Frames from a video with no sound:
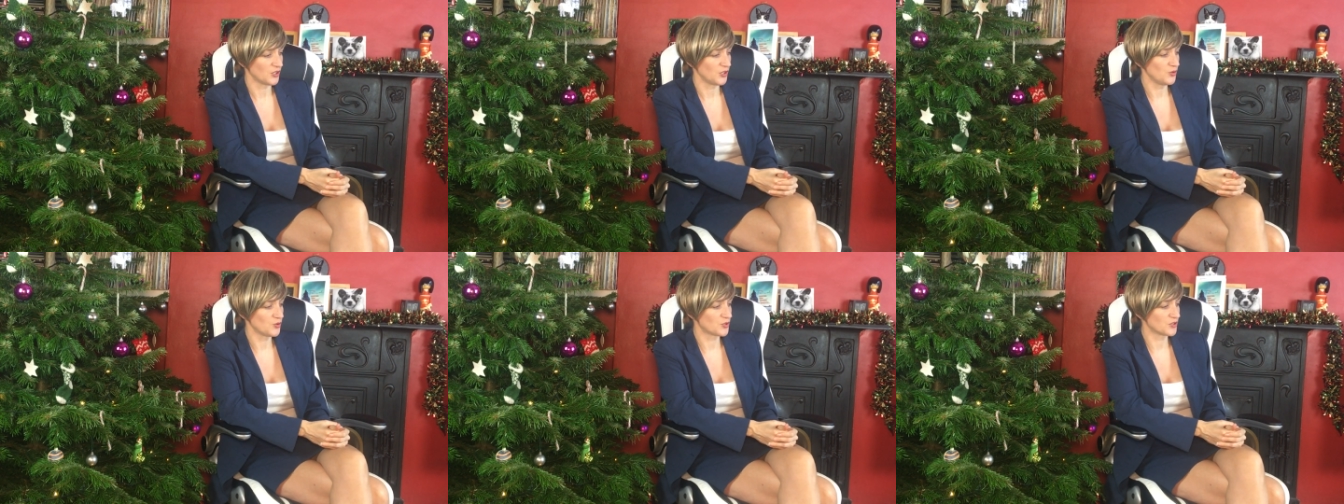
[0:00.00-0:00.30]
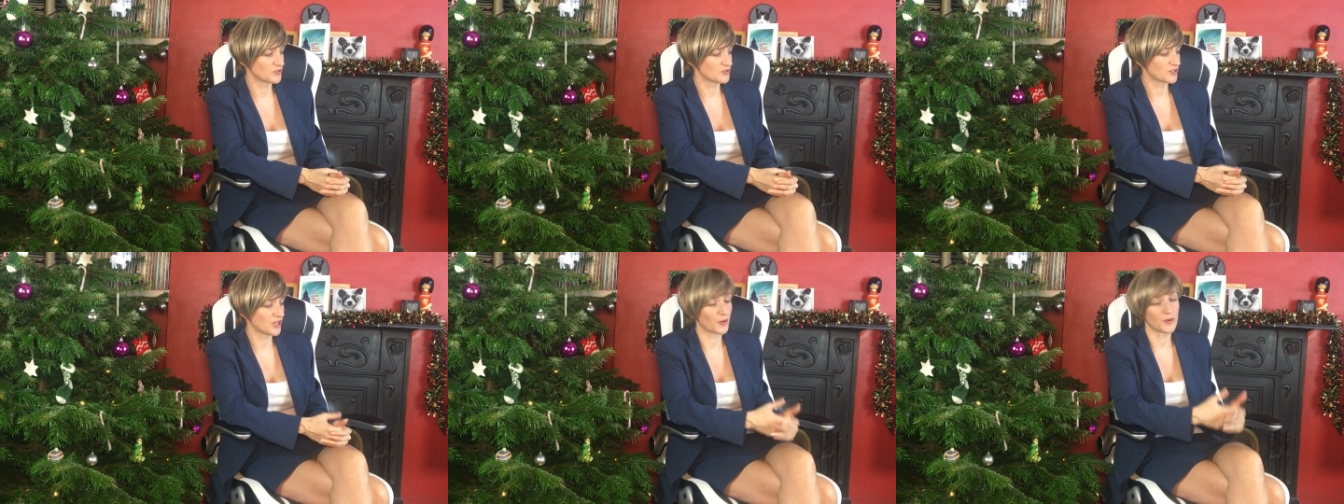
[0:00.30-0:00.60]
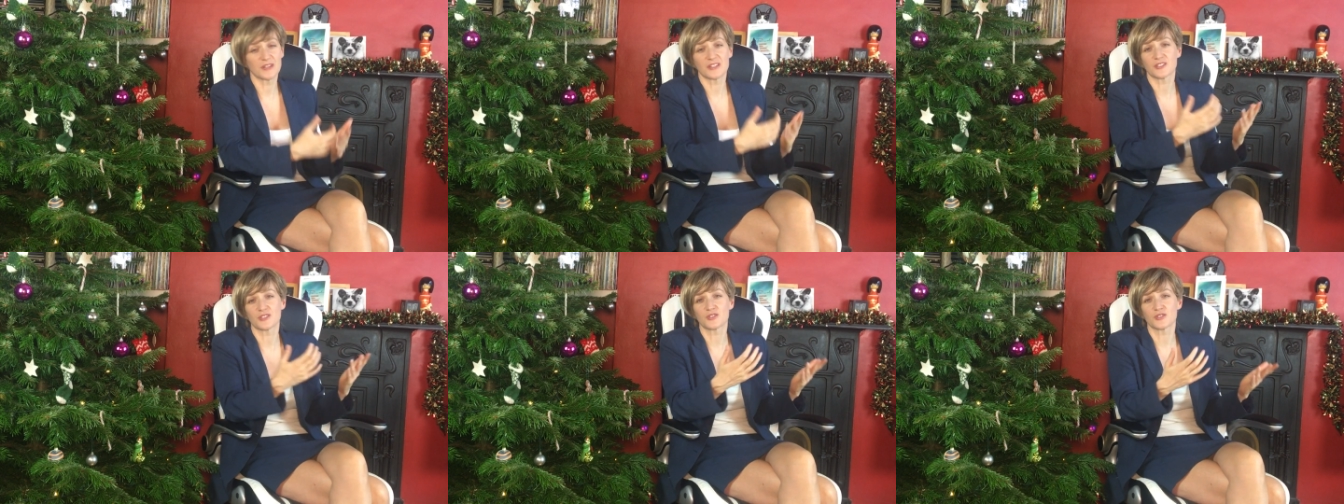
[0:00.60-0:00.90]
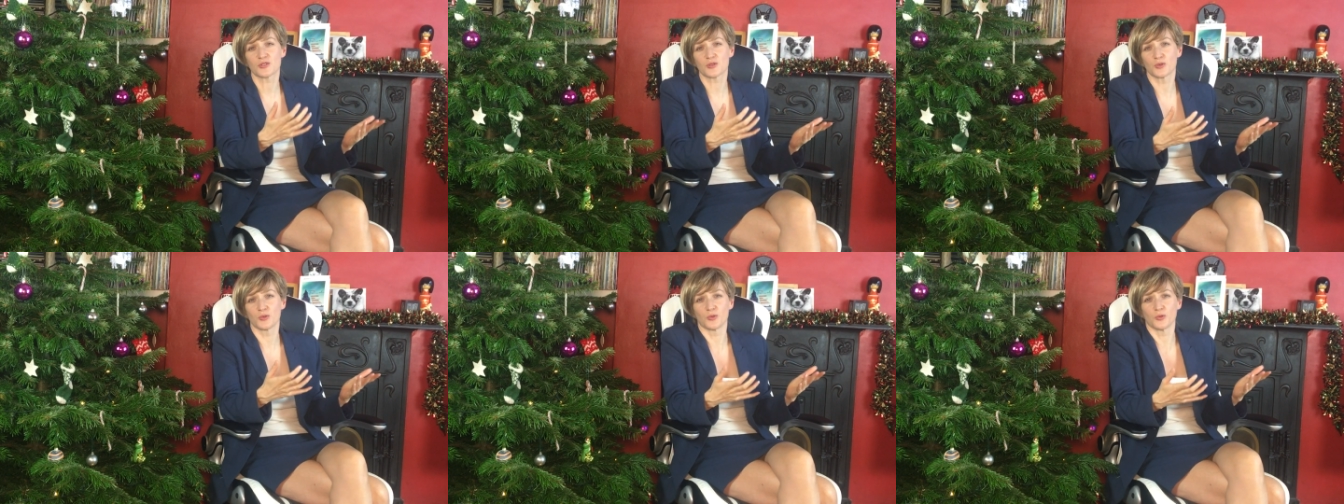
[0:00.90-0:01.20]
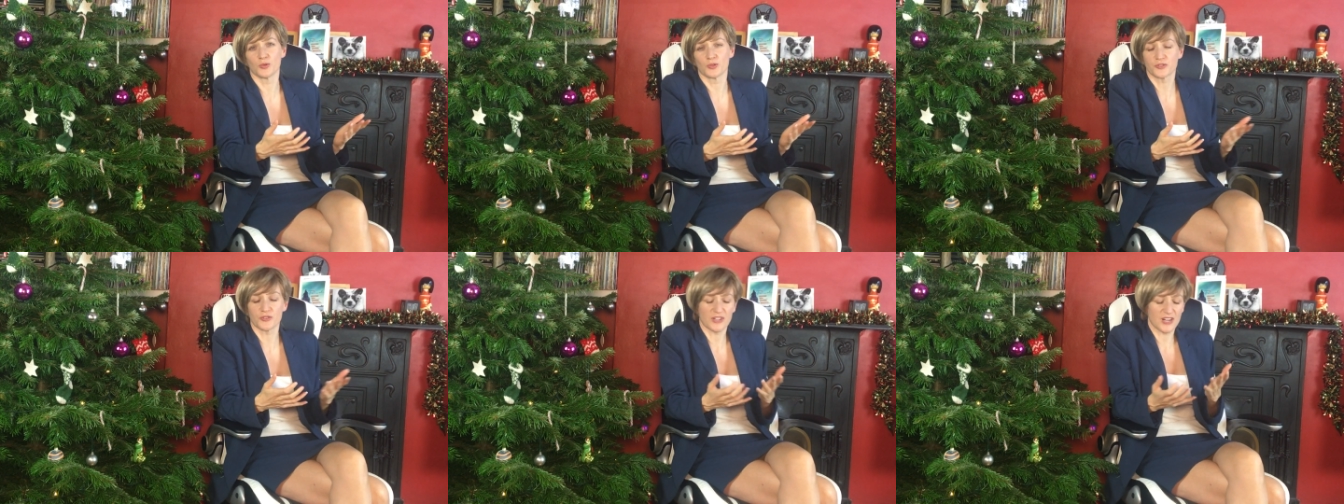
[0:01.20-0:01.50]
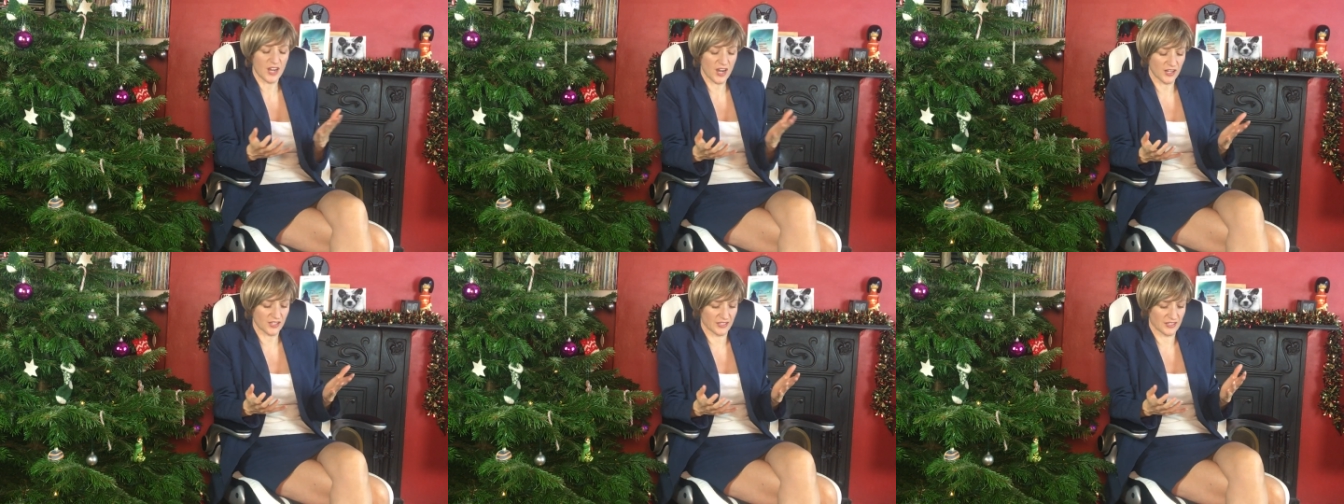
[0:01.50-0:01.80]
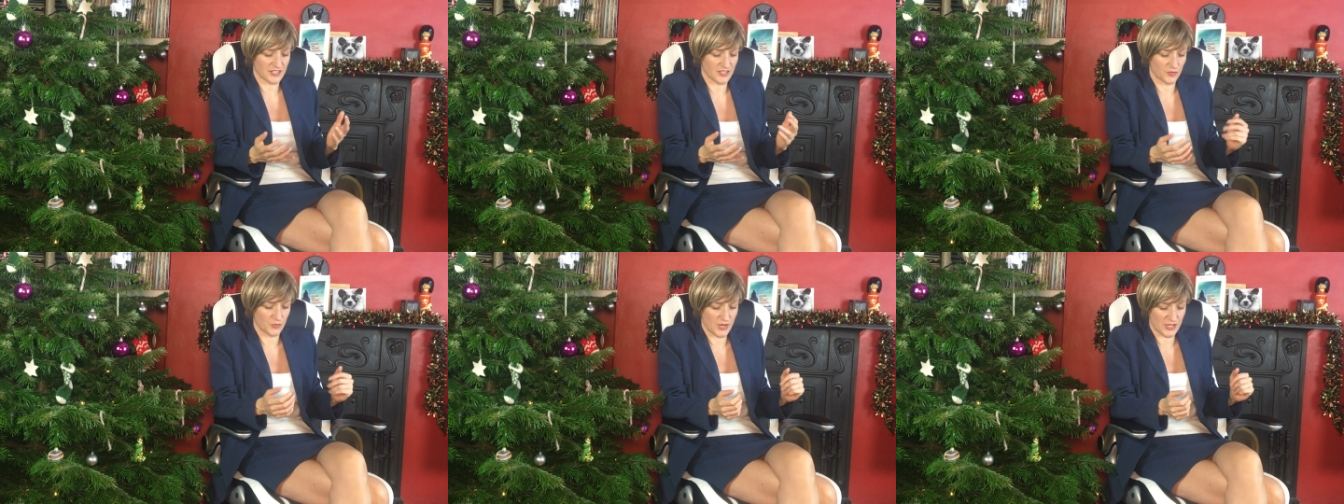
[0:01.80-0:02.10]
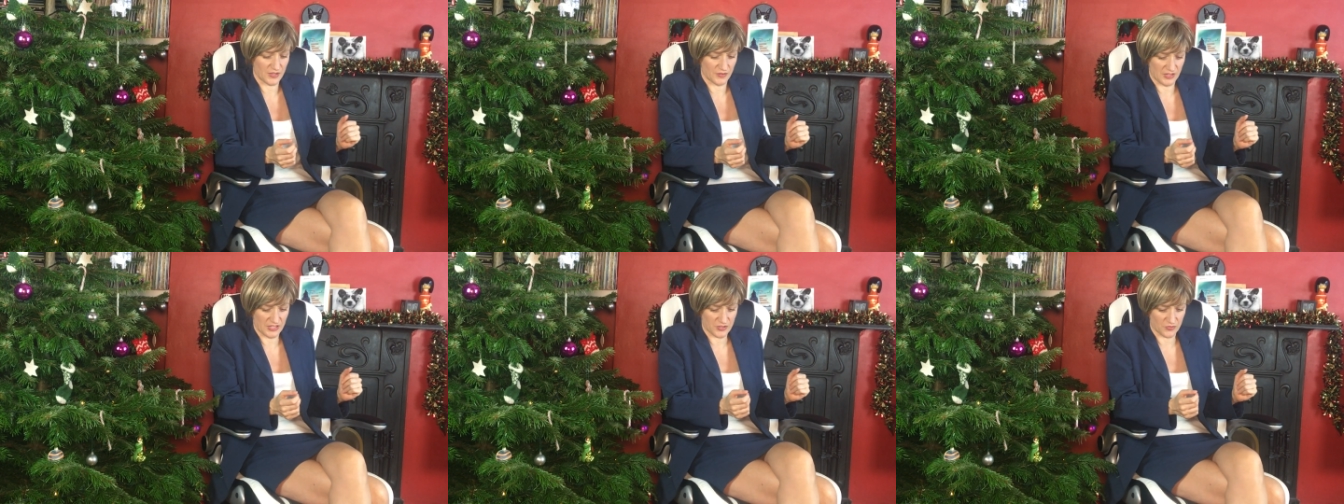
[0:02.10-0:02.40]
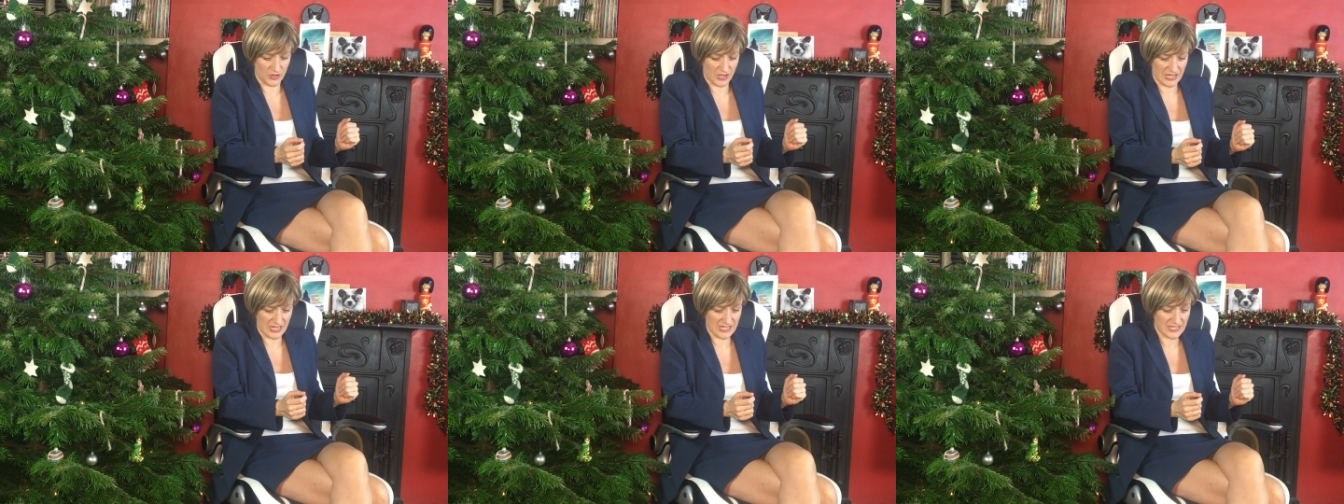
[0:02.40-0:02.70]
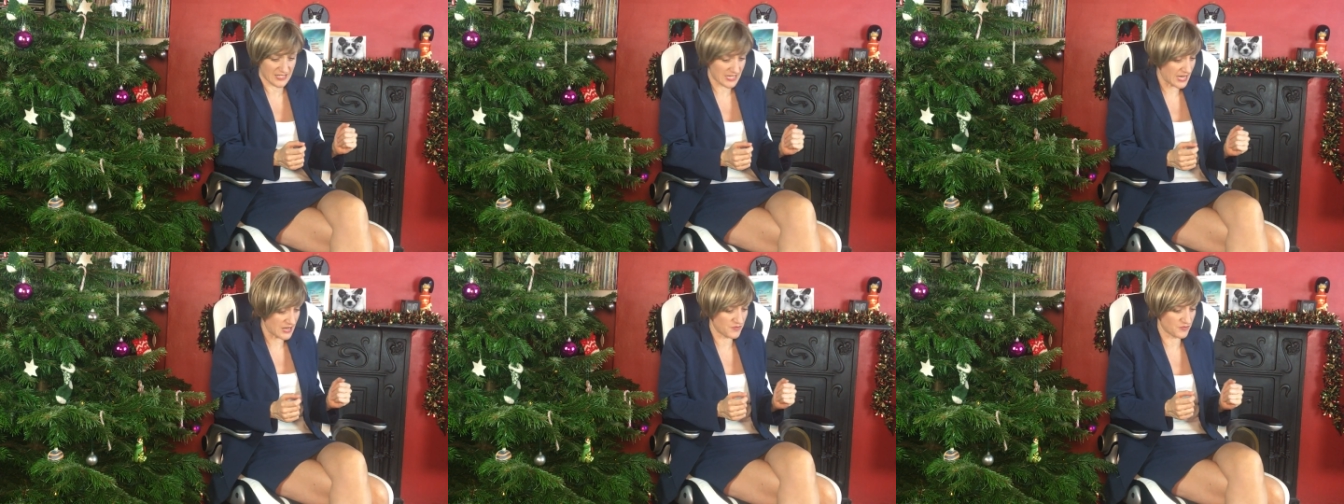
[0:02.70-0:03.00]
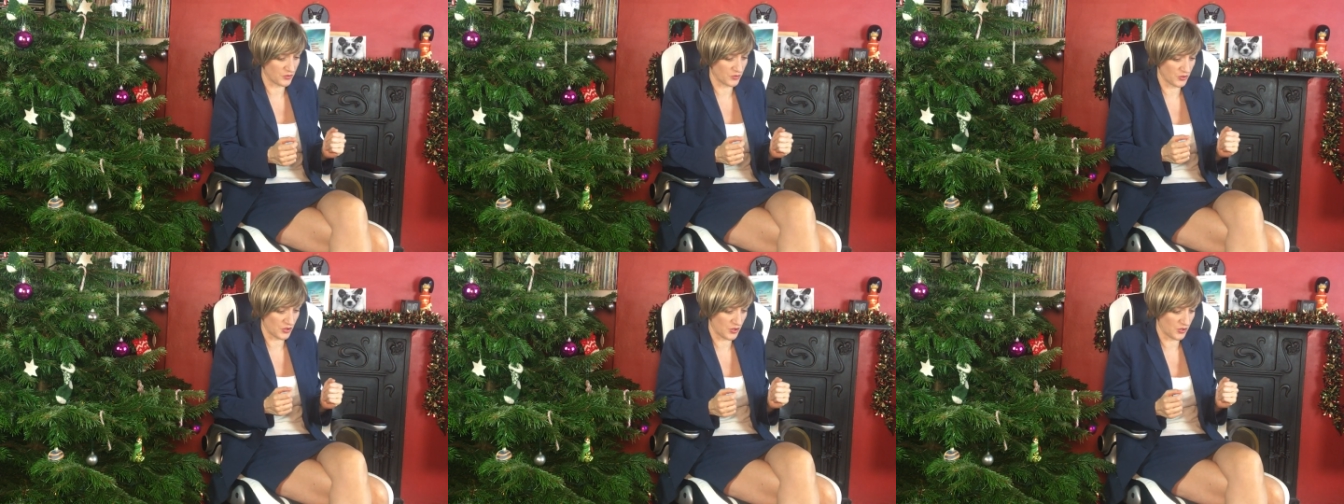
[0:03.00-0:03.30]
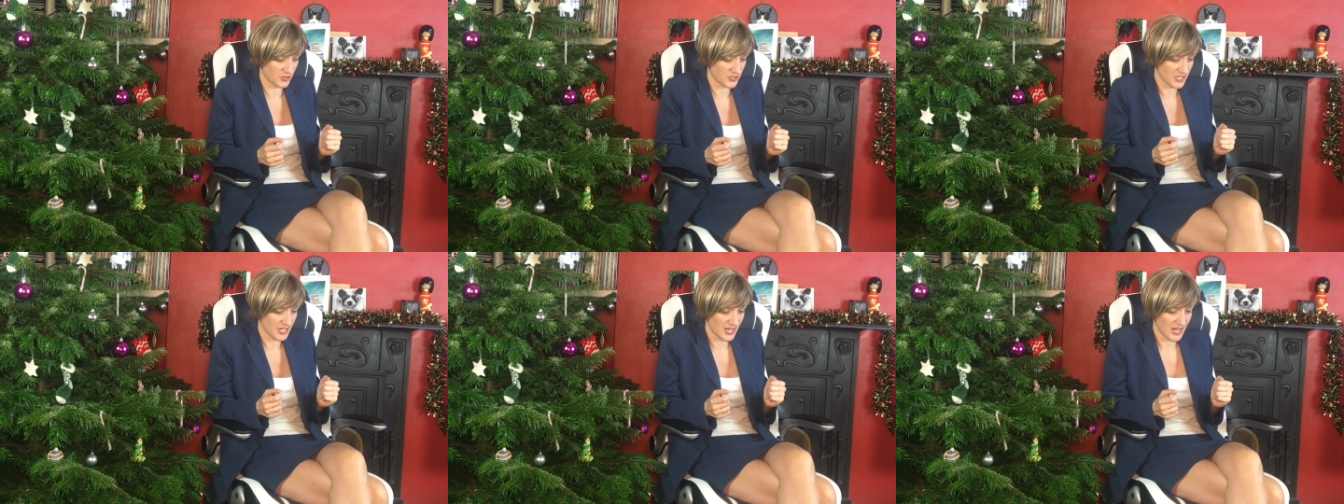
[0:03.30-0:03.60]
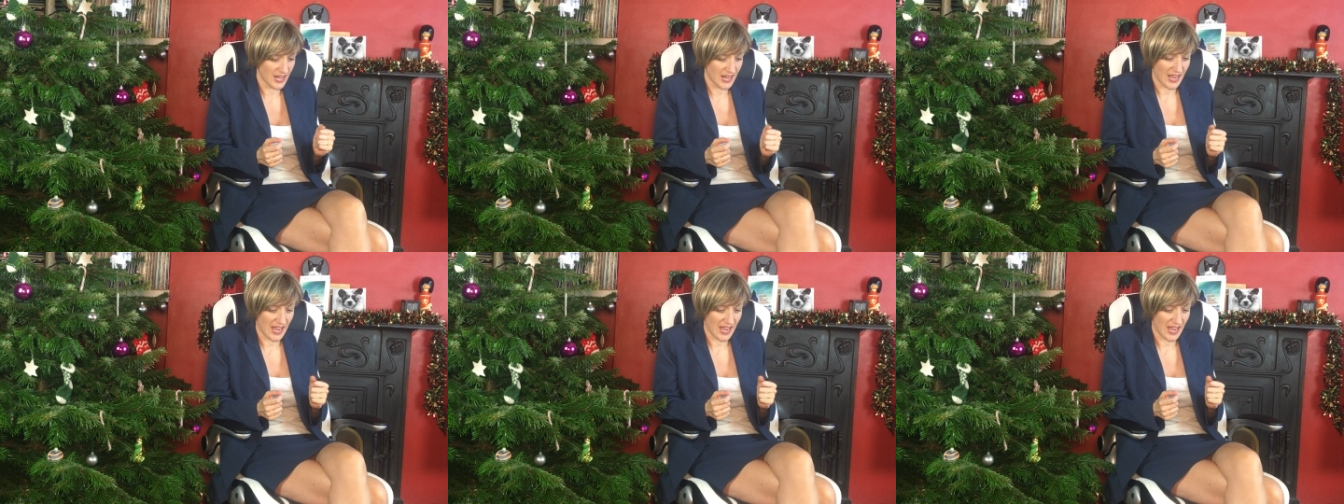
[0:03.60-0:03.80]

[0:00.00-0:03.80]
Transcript: you could go into schools regardless of whether it's really safe or not,